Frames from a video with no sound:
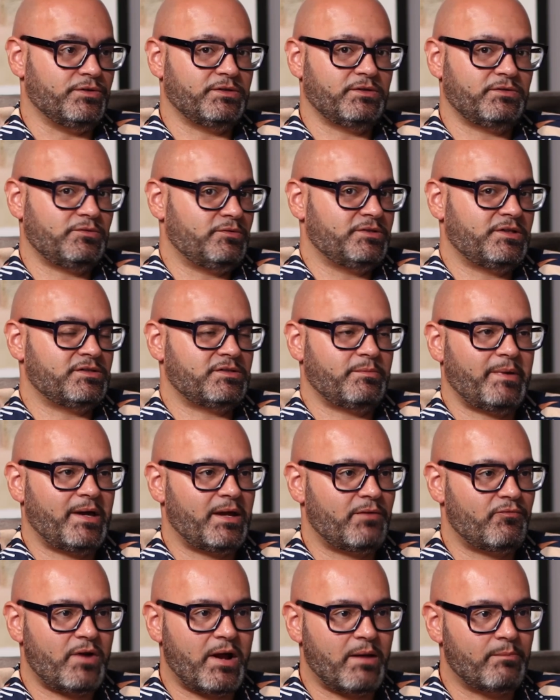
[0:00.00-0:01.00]
doesn't always gets a
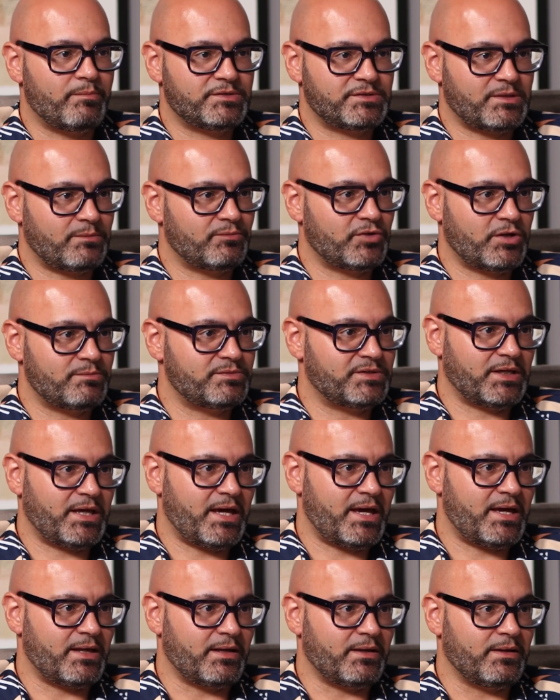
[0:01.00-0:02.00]
bad rap, but sometimes it
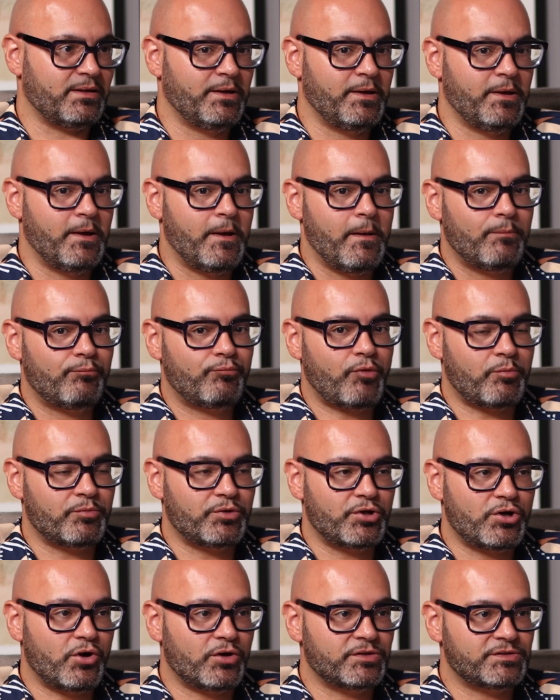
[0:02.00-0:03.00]
can. Problem
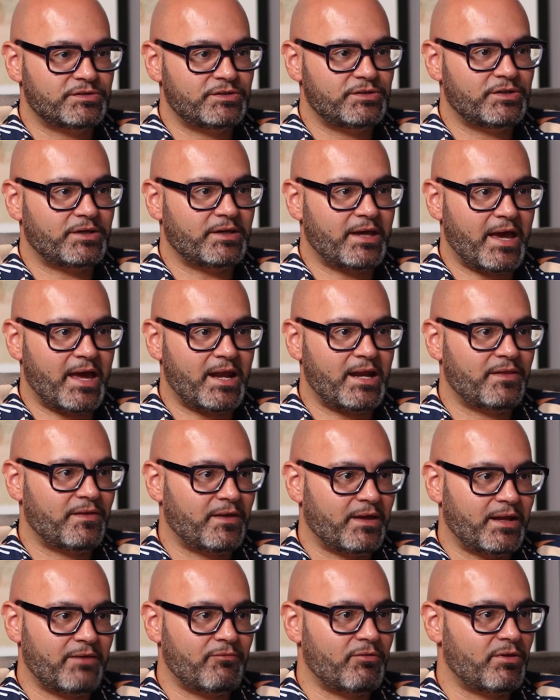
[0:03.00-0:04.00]
you got is you can get
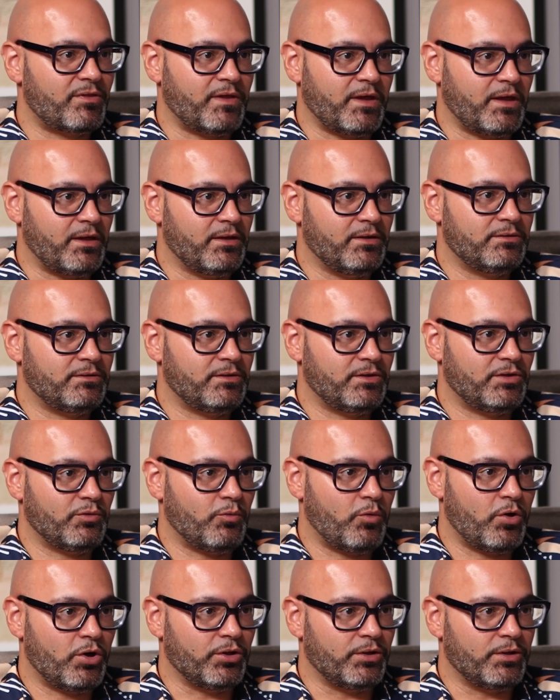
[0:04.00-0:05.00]
anything and everything that you
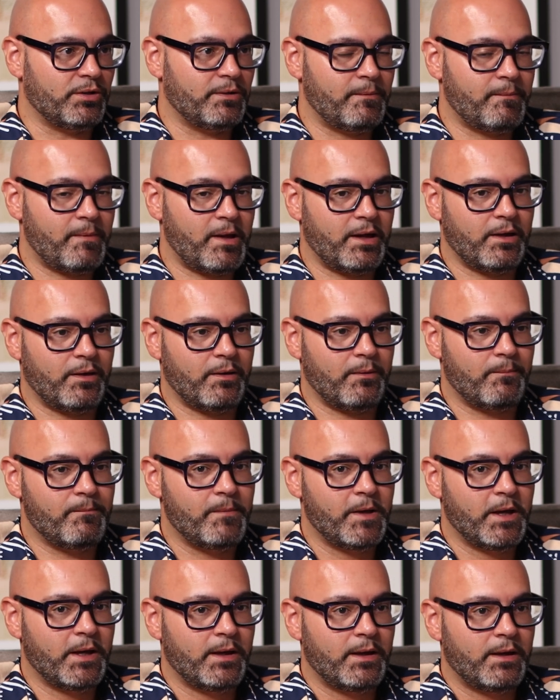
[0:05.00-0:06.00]
want. And
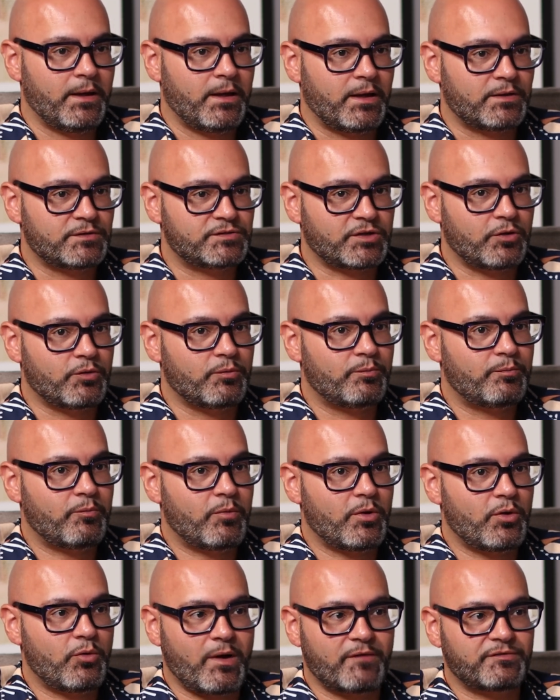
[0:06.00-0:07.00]
so
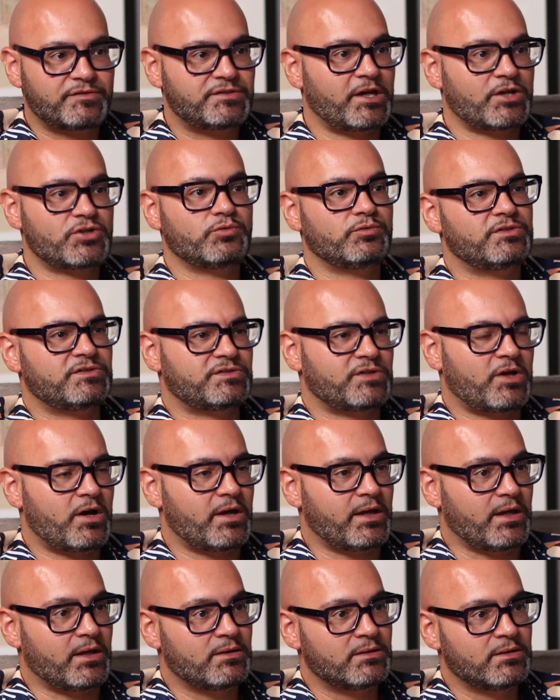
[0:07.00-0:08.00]
we all have sexual
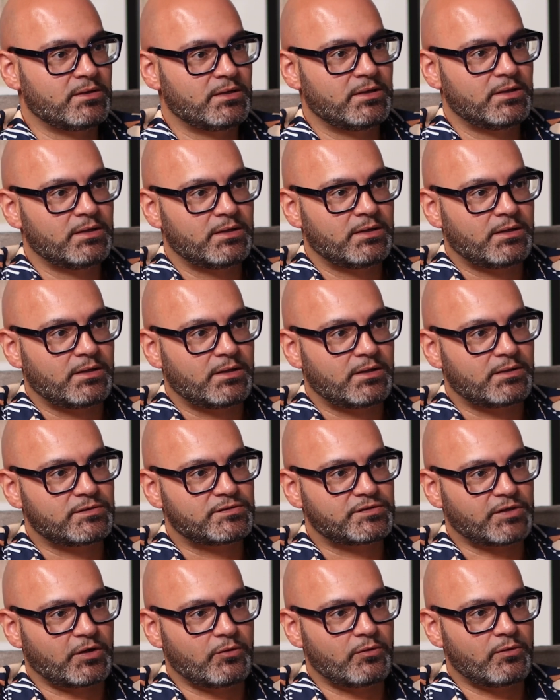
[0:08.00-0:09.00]
desire. And
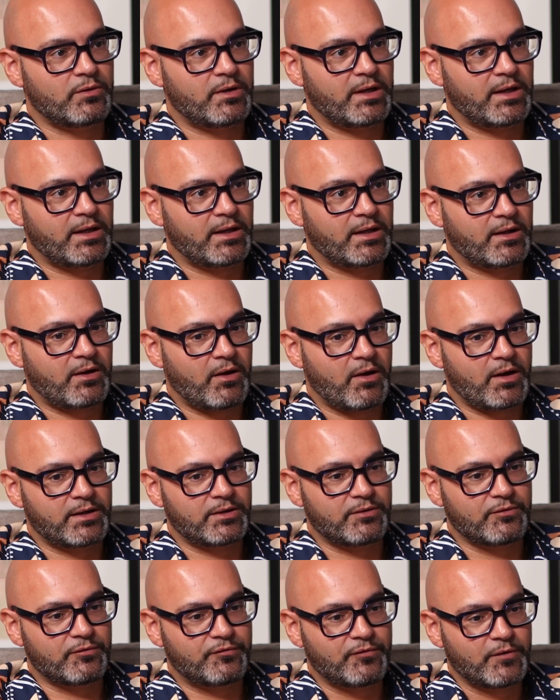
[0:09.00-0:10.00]
so it
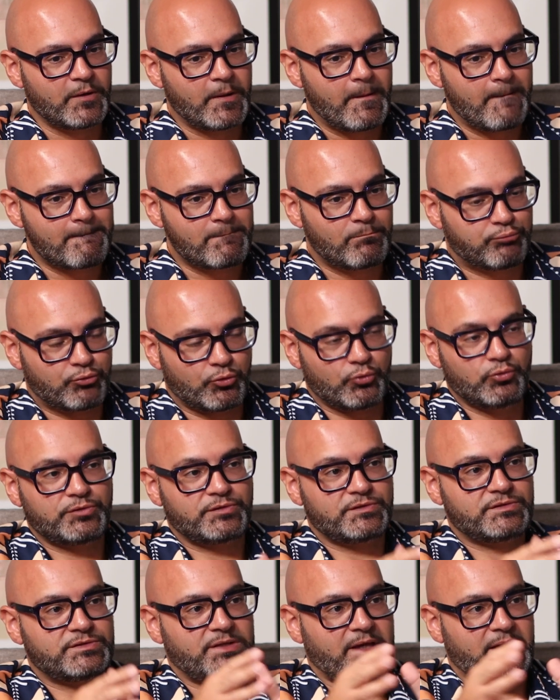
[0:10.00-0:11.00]
kind of
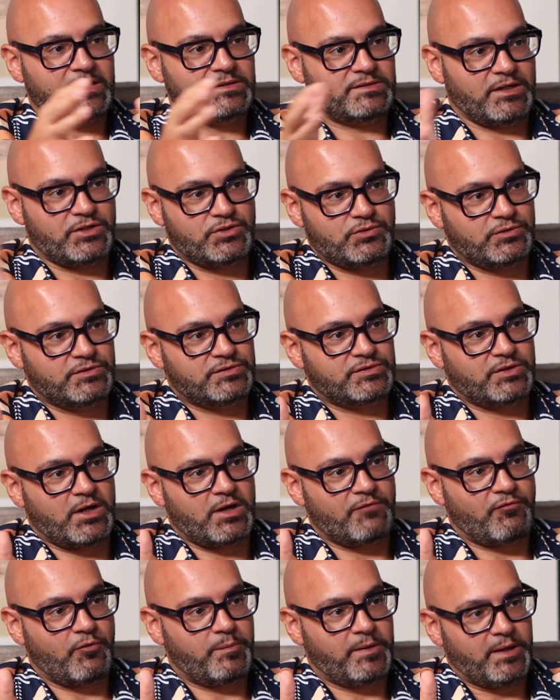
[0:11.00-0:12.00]
broadens that sexual
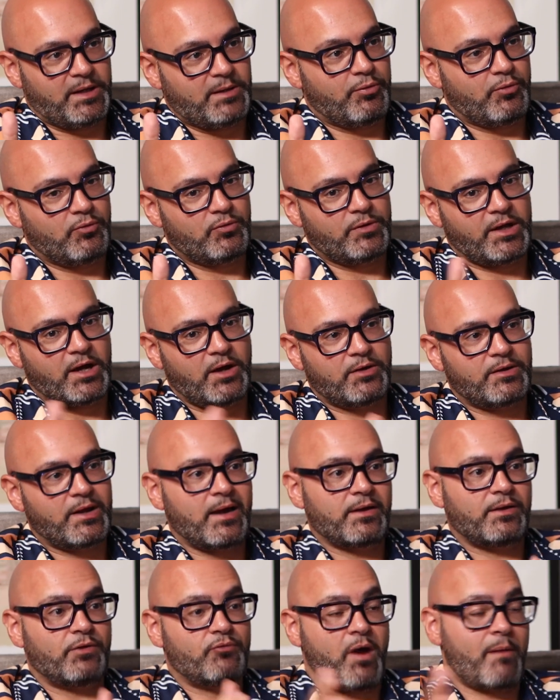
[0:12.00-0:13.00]
desire for people. They go
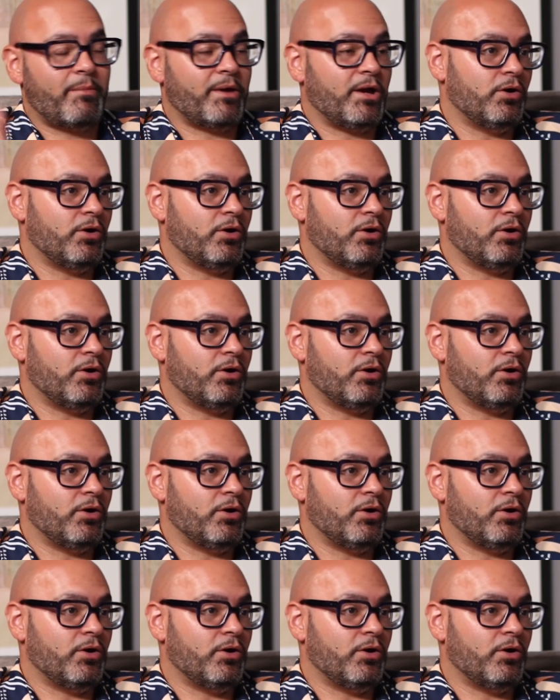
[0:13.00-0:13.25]
down a rabbit